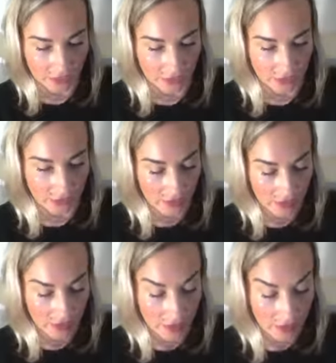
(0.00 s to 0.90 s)
So
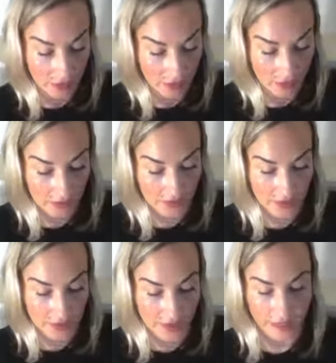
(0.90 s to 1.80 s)

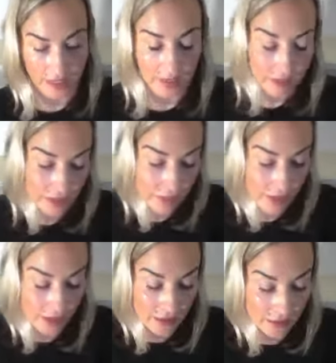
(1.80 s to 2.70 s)
let's see. Give me a
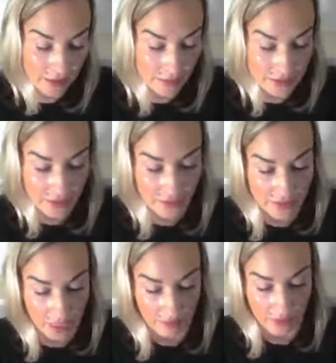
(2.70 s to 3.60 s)
minute. Let me see
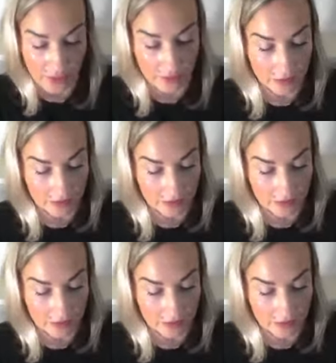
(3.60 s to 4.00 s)
what's happening.